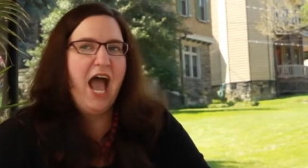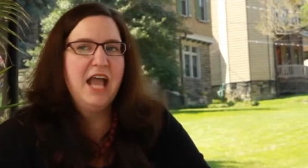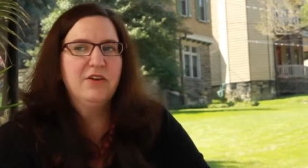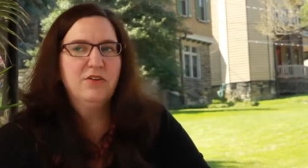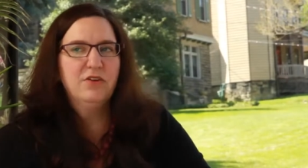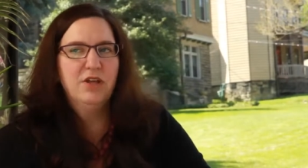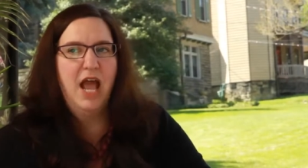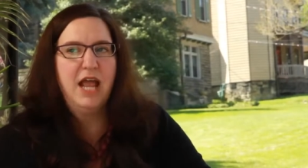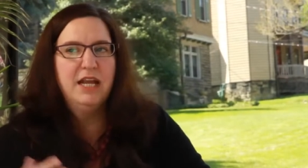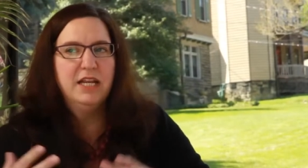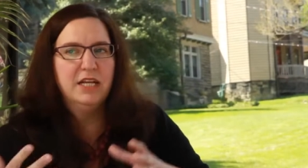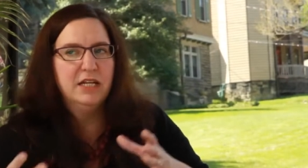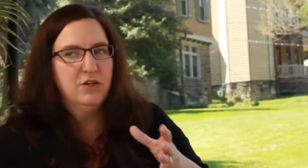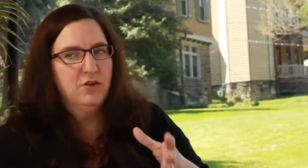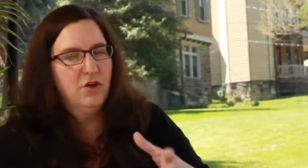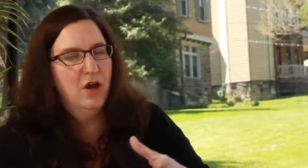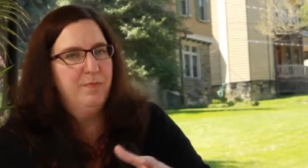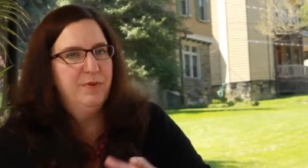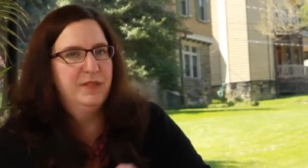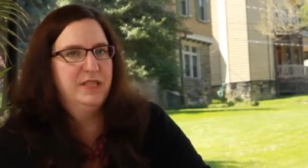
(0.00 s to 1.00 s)
I, grew, I didn't
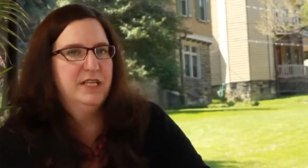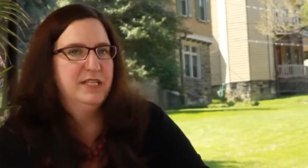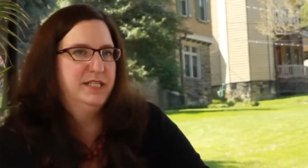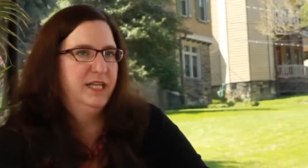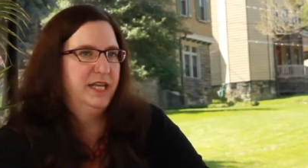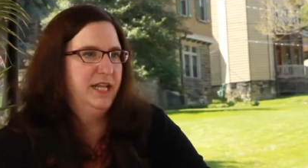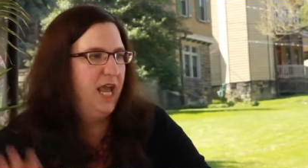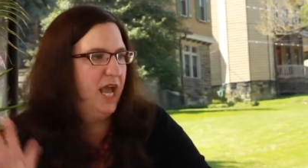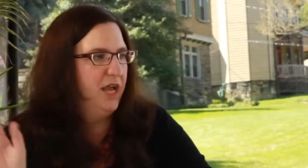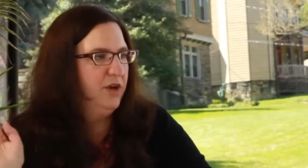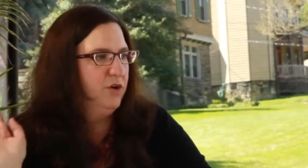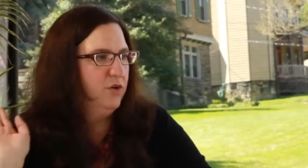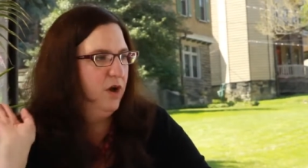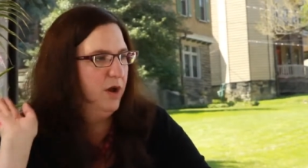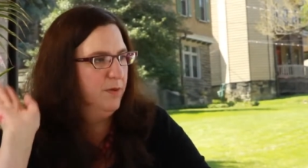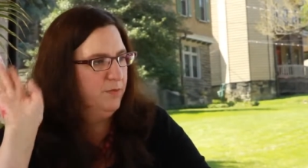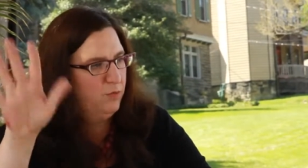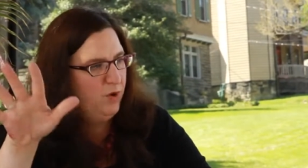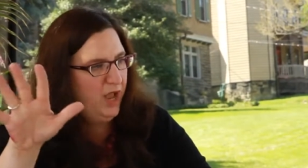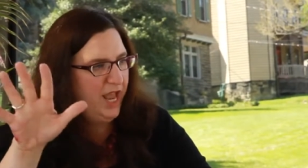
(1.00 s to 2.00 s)
grow up in the city. I grew
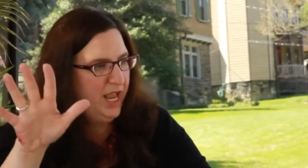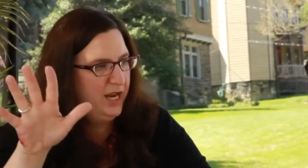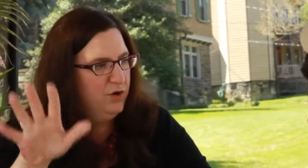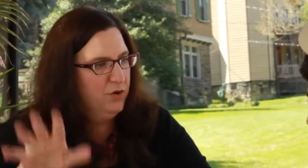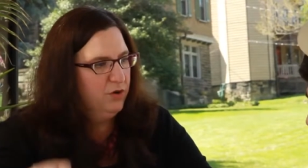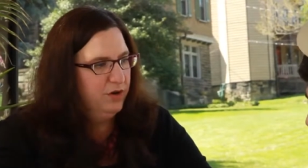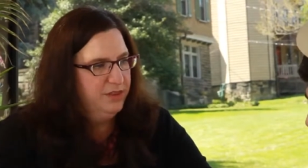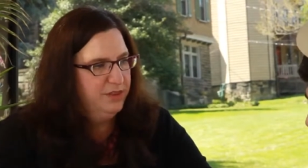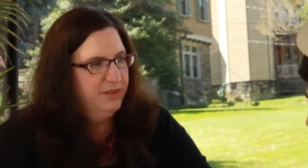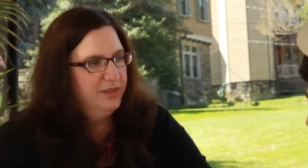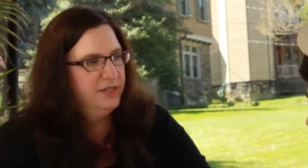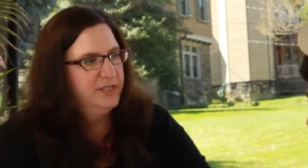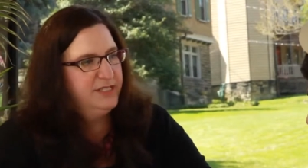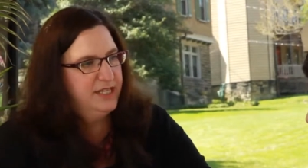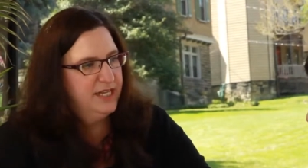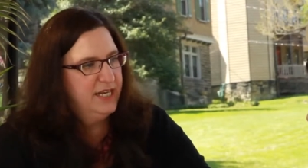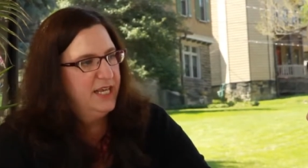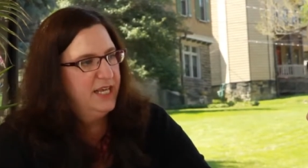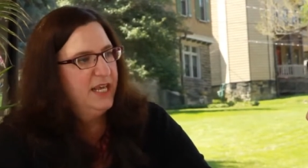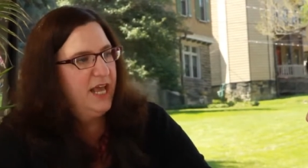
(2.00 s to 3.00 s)
up way north of the
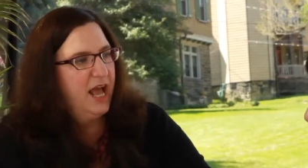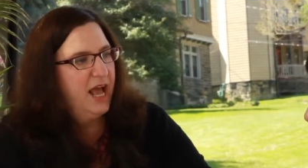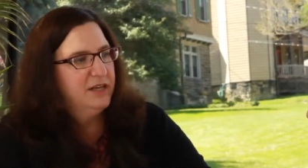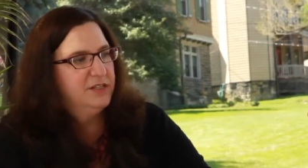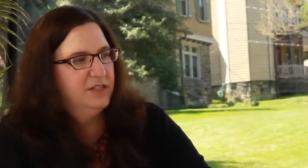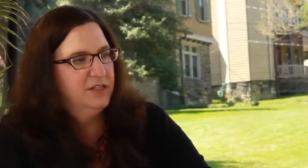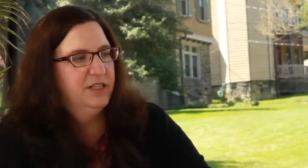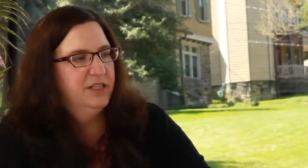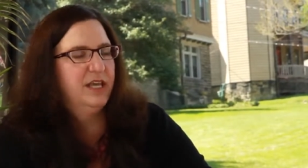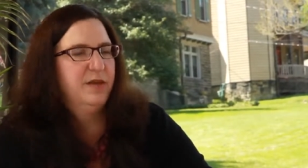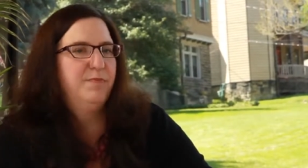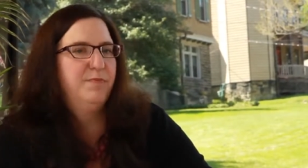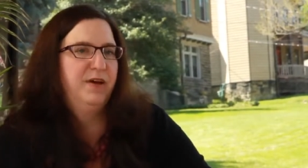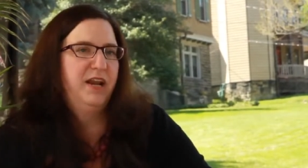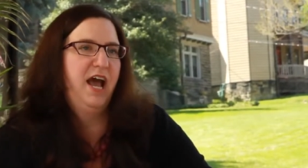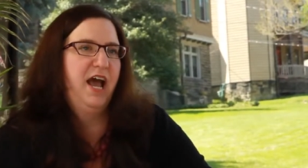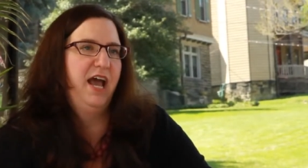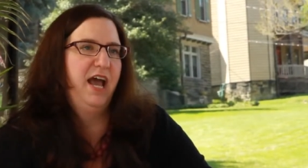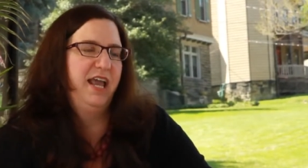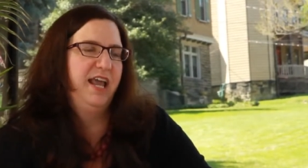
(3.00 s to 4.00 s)
city right. actually,
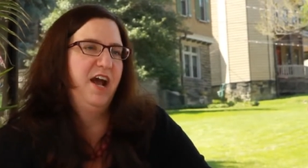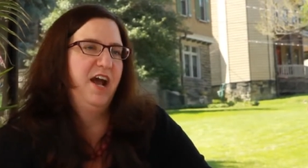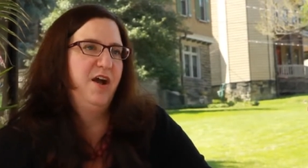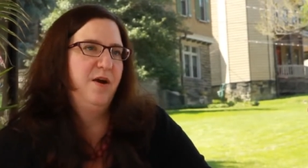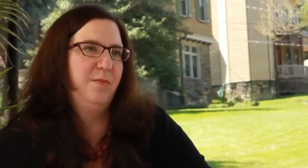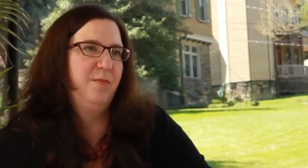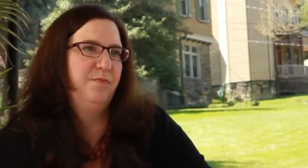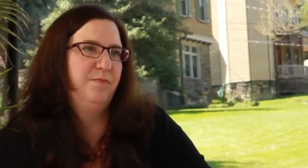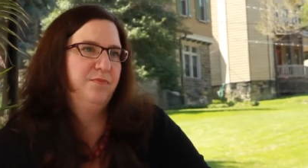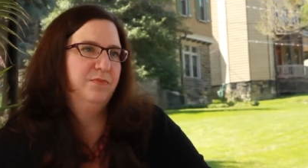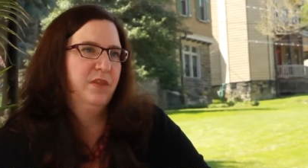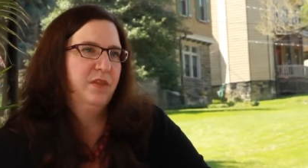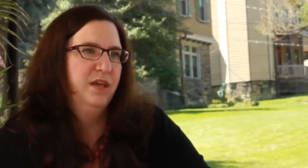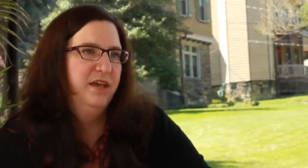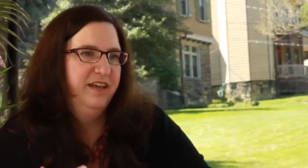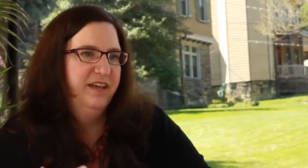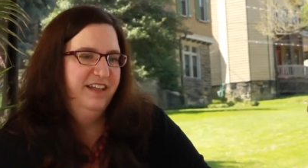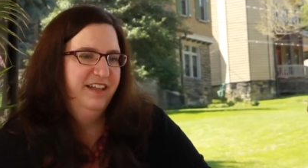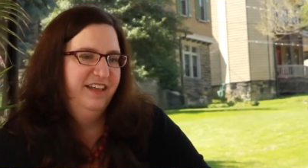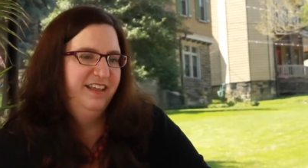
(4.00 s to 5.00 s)
but I um
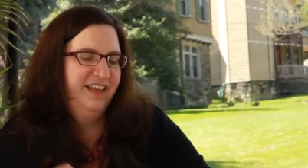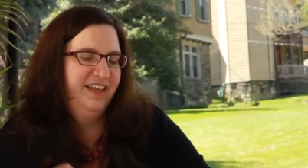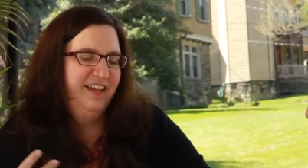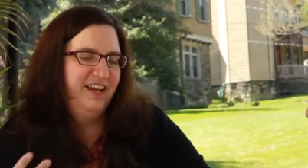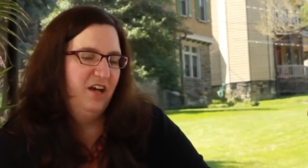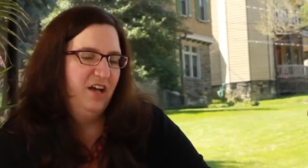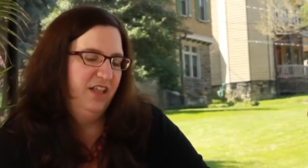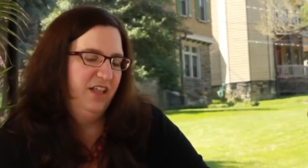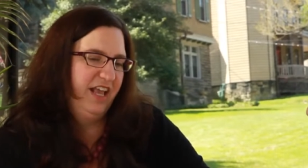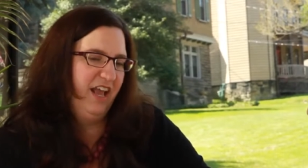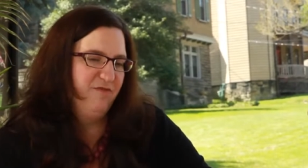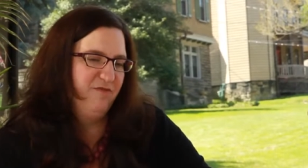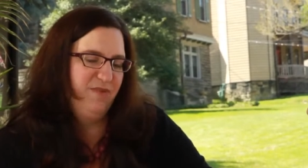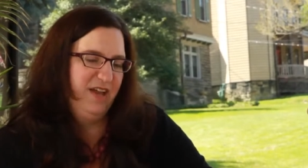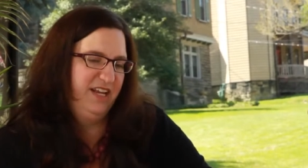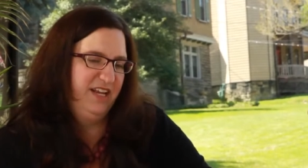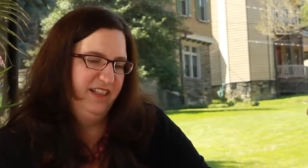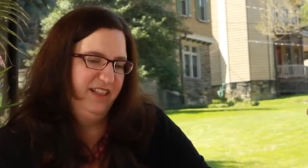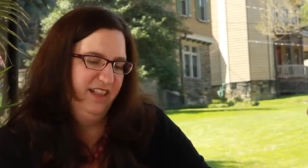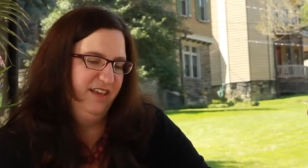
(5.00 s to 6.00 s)
you know, like I've
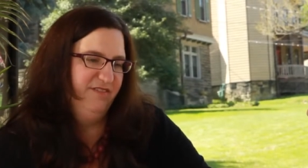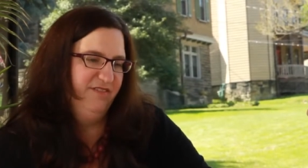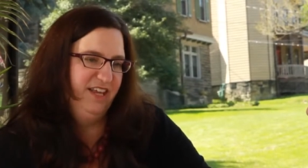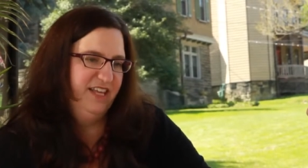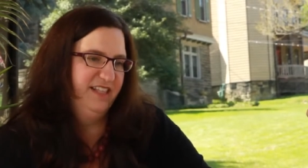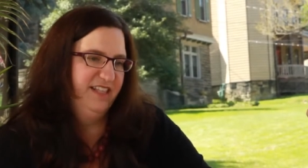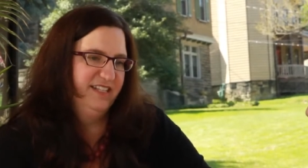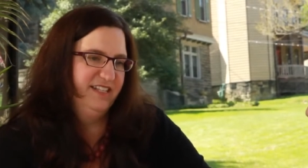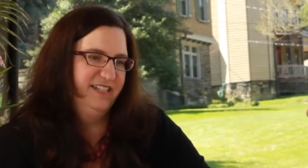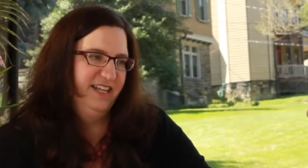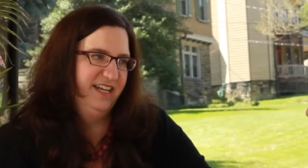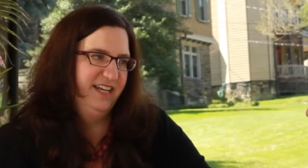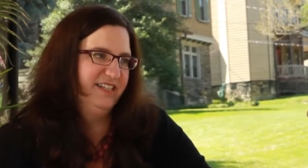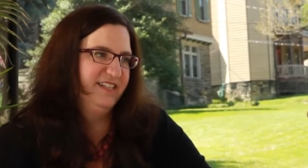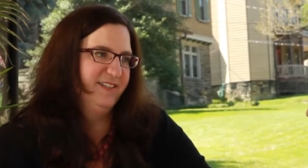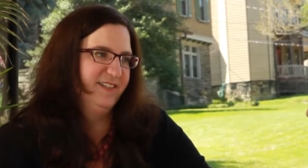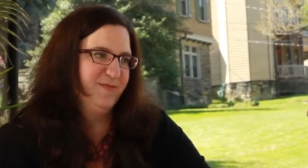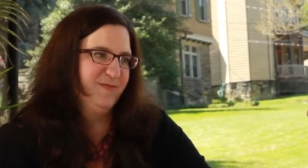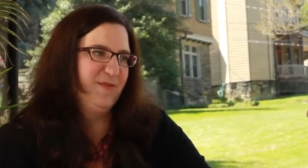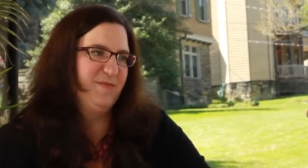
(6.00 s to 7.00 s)
been living in the city
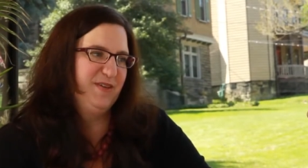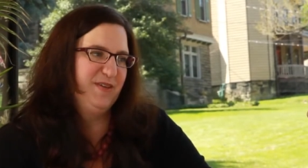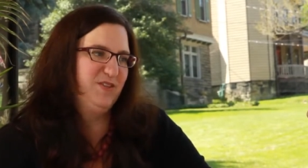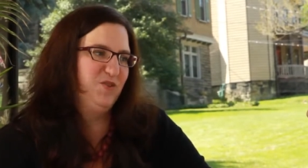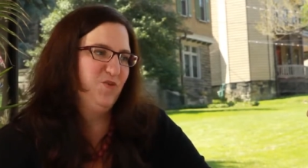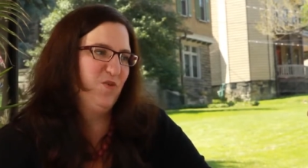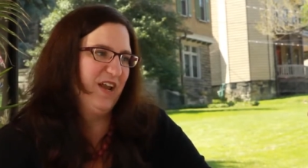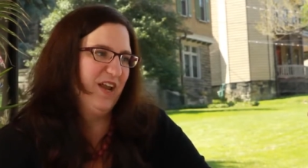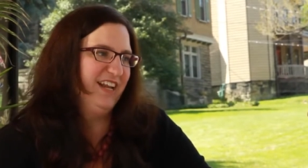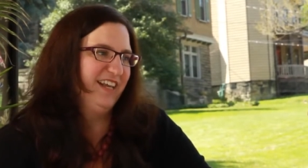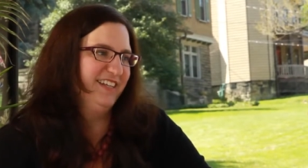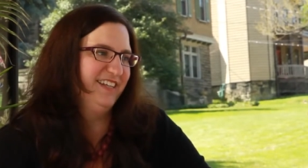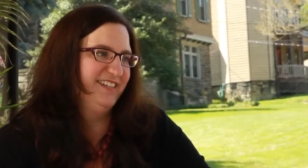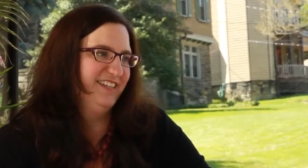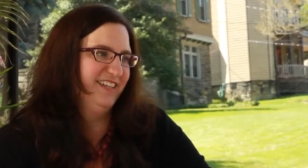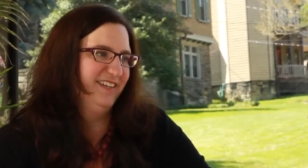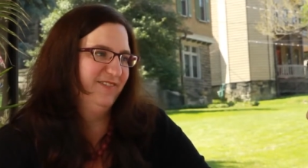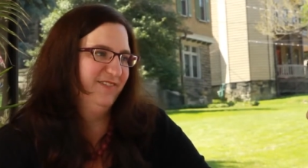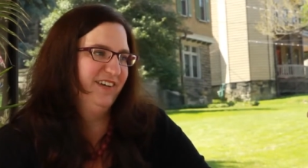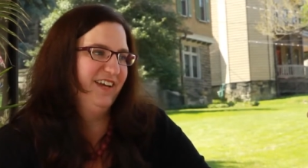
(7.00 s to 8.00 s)
since my mid twenties
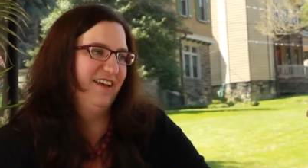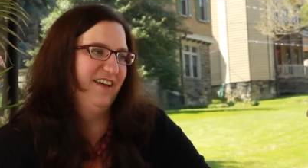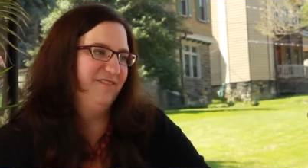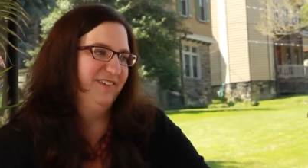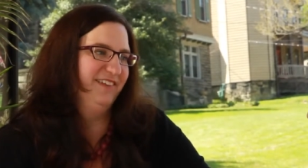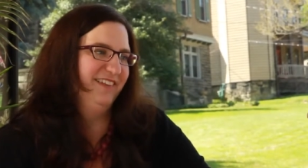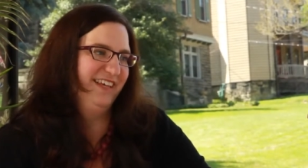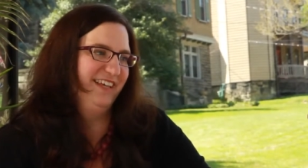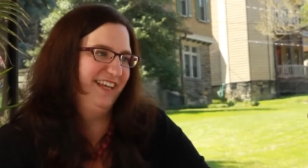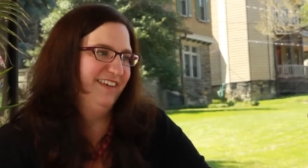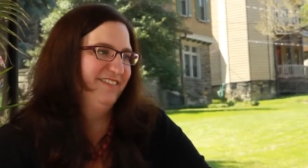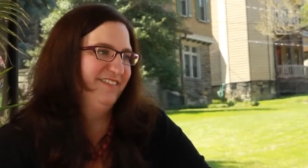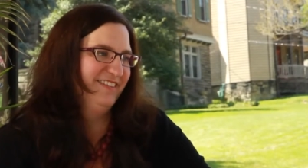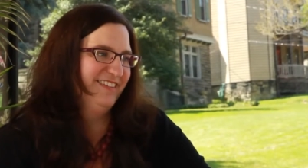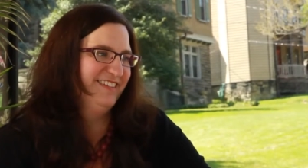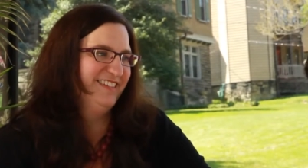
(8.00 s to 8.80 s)
and would never leave.